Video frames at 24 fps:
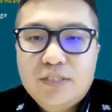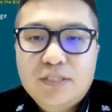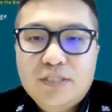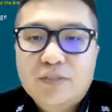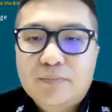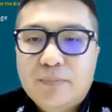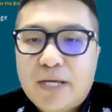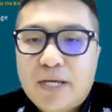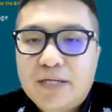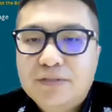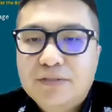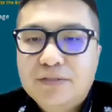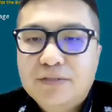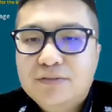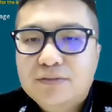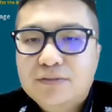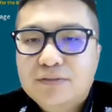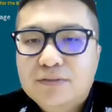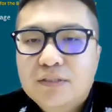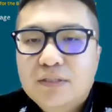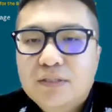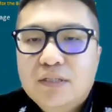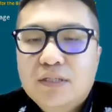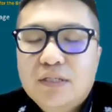This
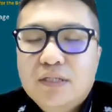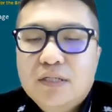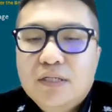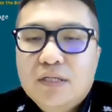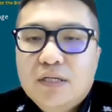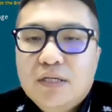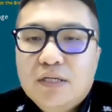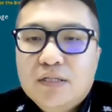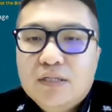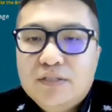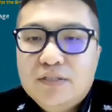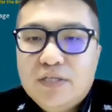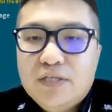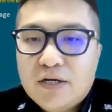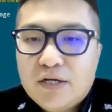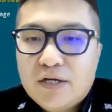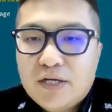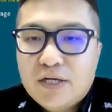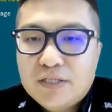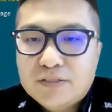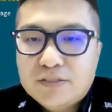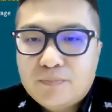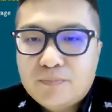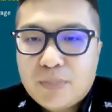means
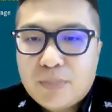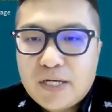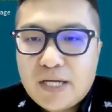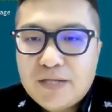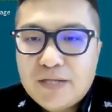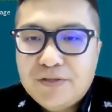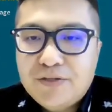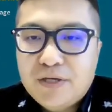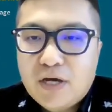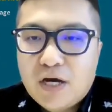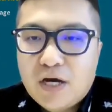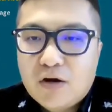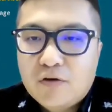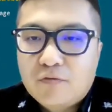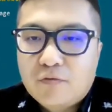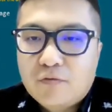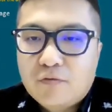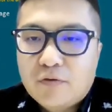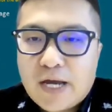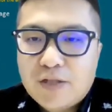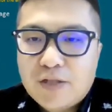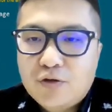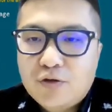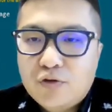there is plenty
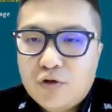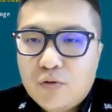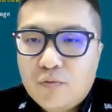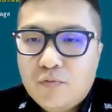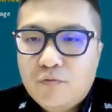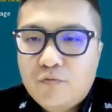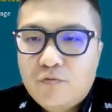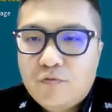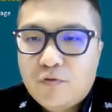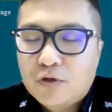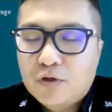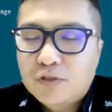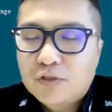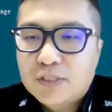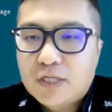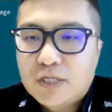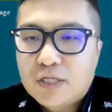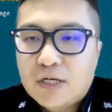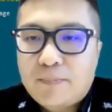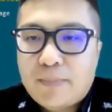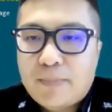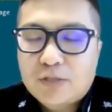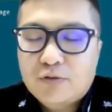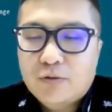of headroom for
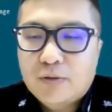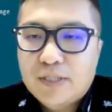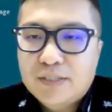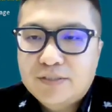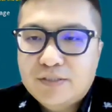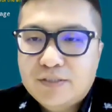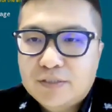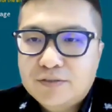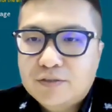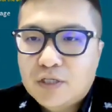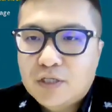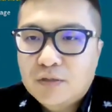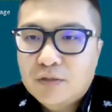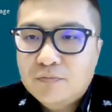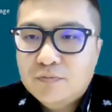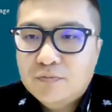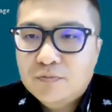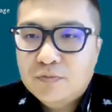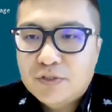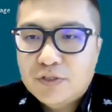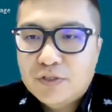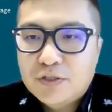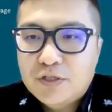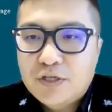the battery
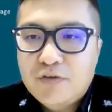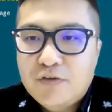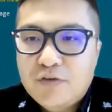system,